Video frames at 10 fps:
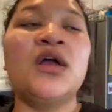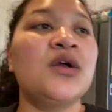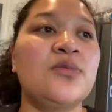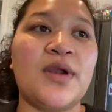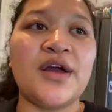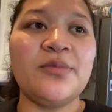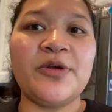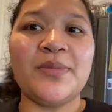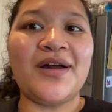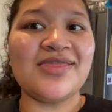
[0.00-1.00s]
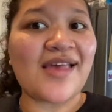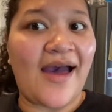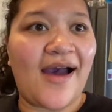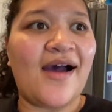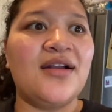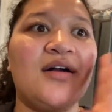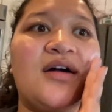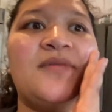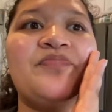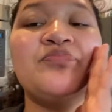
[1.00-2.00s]
we're not gonna worry about that.
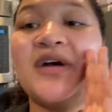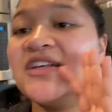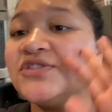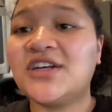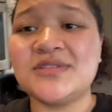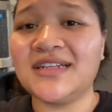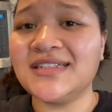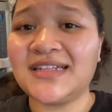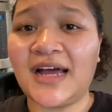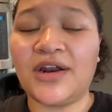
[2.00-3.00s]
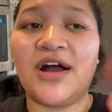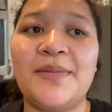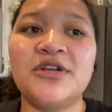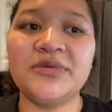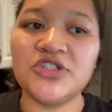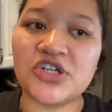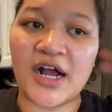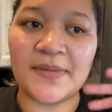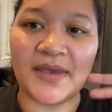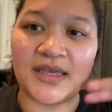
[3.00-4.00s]
But as you saw today's title, I'm gonna be
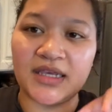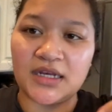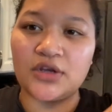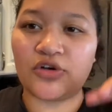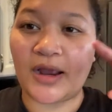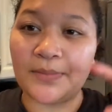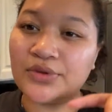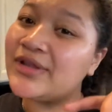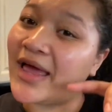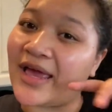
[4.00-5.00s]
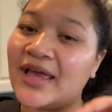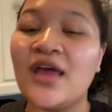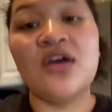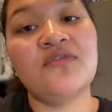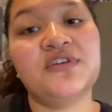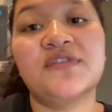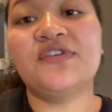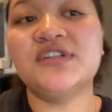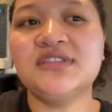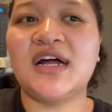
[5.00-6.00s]
trying making creme brulee for the
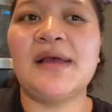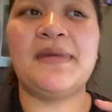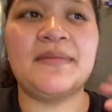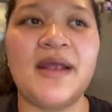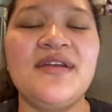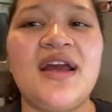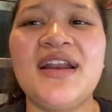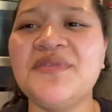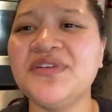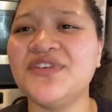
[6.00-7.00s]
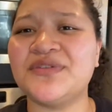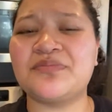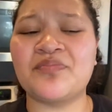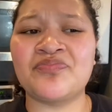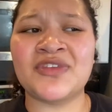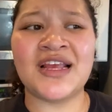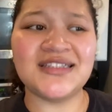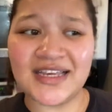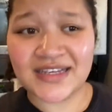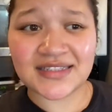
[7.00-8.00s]
first time. I never even
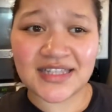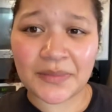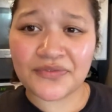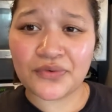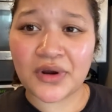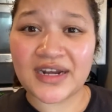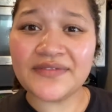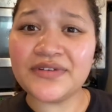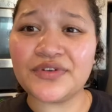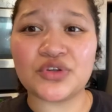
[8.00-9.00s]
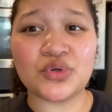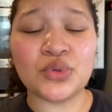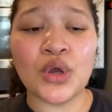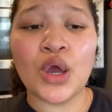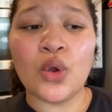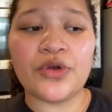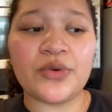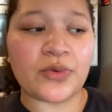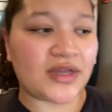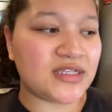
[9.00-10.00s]
tasted that before. I never even knew what it
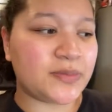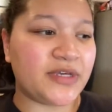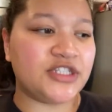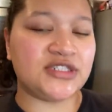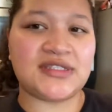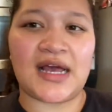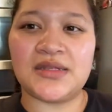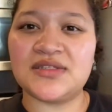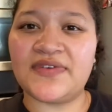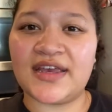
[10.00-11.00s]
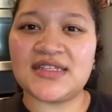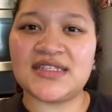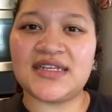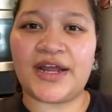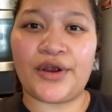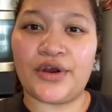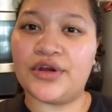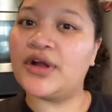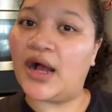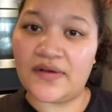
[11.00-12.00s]
was, but it just sounds fancy and I
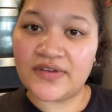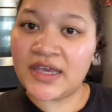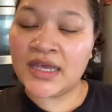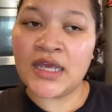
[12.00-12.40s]
heard of it,